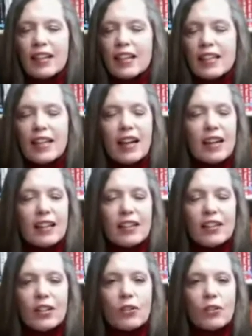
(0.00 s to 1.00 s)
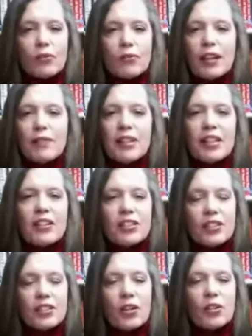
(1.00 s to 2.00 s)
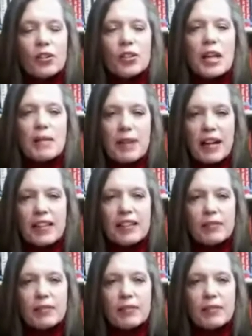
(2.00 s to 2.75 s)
Yeah, I mean, there's no doubt about it.